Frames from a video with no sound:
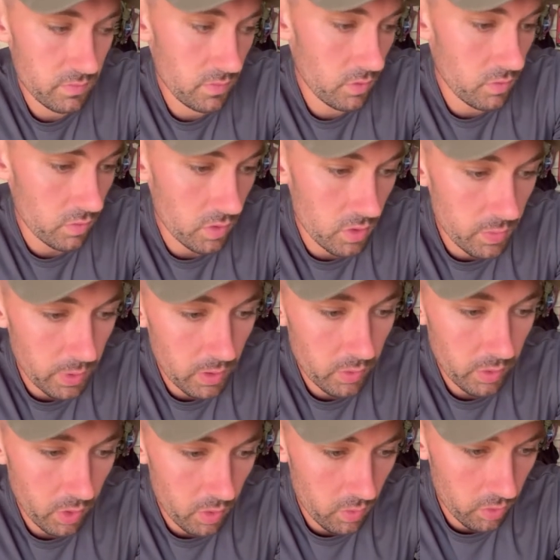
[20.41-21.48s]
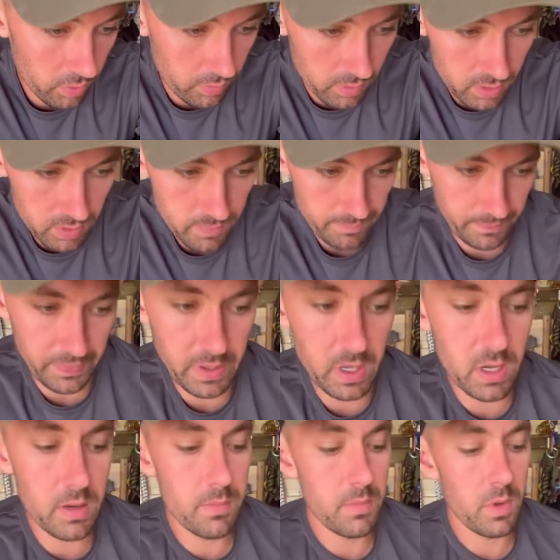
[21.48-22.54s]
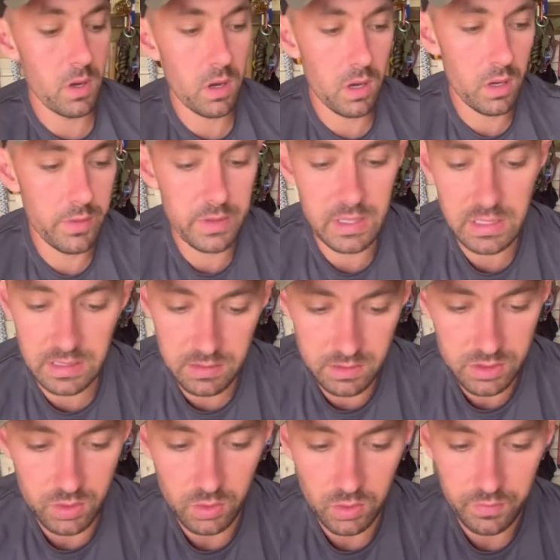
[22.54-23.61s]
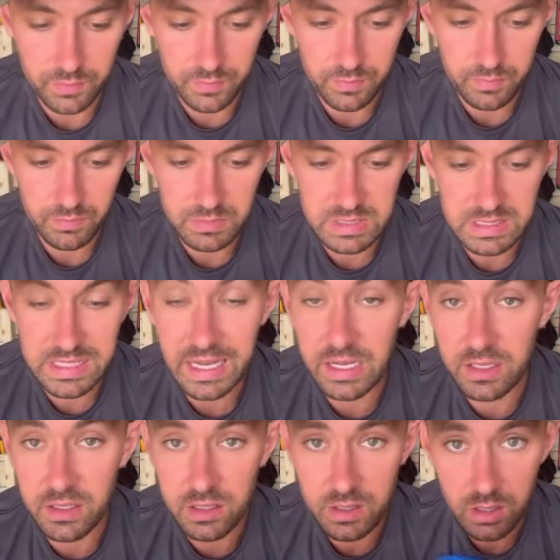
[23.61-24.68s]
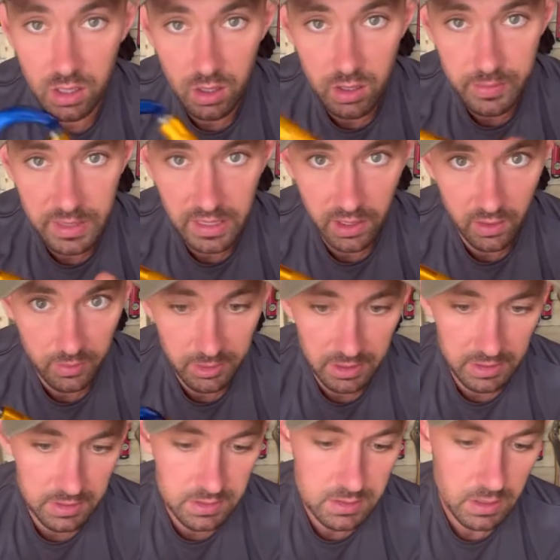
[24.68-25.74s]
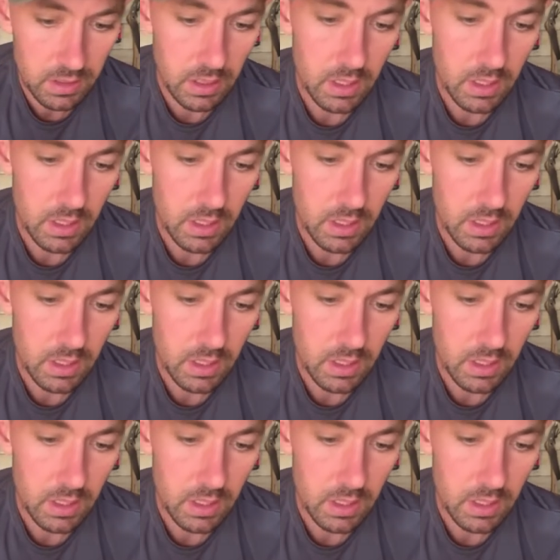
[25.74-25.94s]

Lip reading: group I'll go through are the sort of standard climbing carabiners.